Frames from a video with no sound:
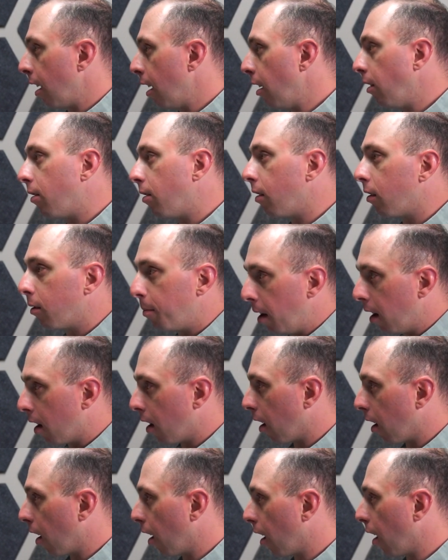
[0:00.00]
He's the
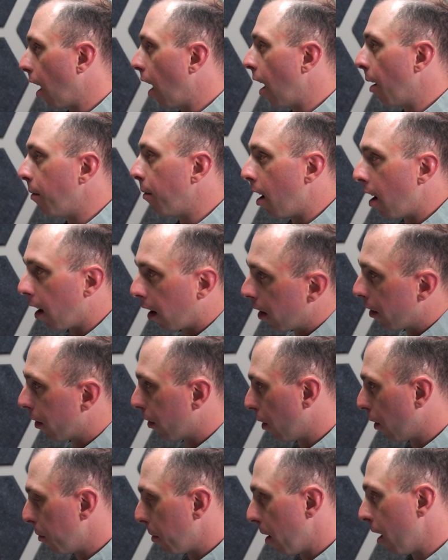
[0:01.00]
speaker. I'm not going to
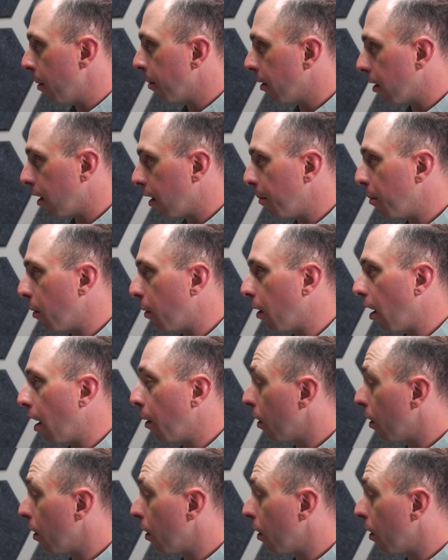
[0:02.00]
throw bombs anymore.